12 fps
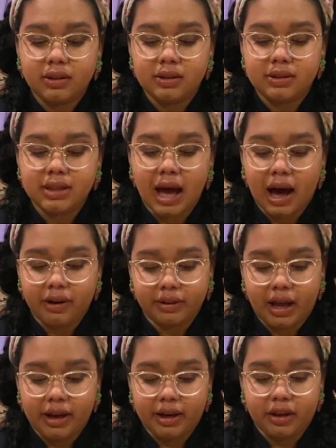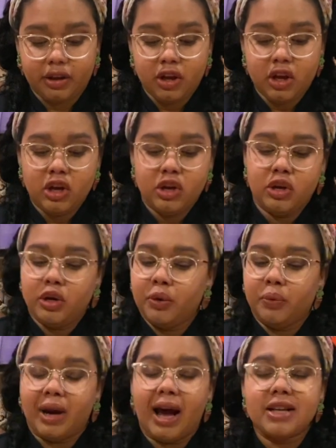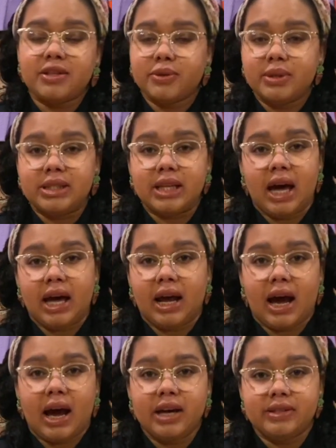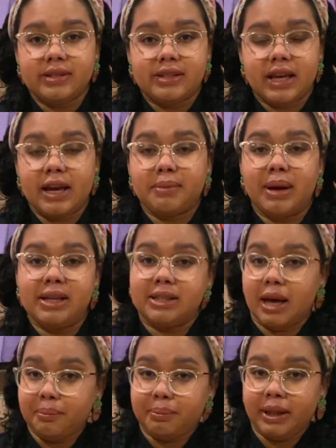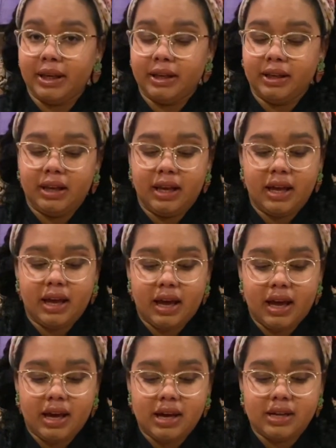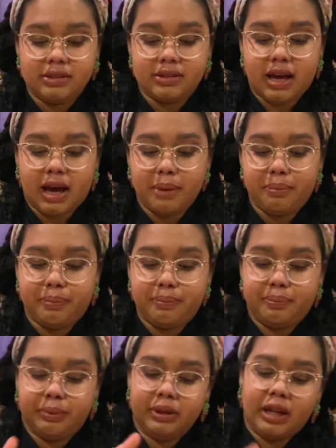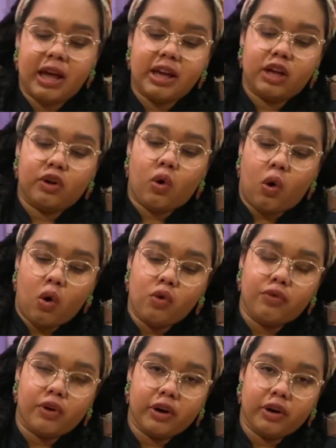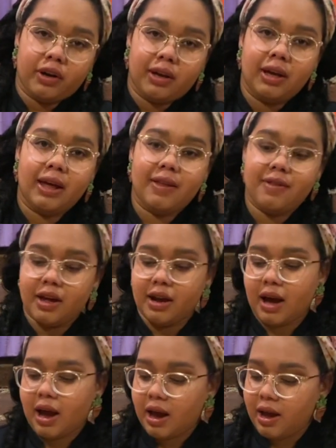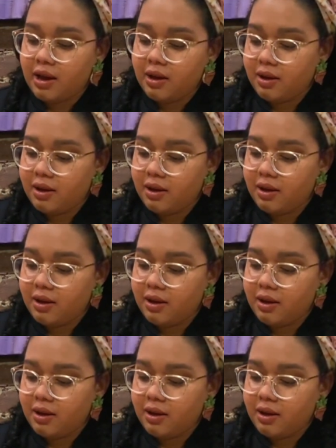the outlining, what I do is that I just take my template and I lay it over, and then I